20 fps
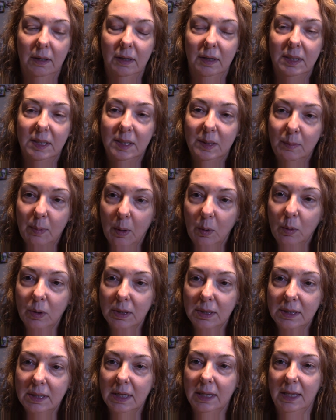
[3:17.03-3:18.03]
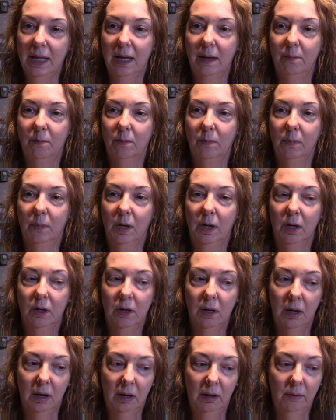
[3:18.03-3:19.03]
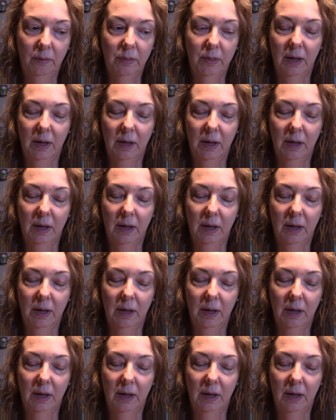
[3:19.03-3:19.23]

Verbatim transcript: spoken to them, called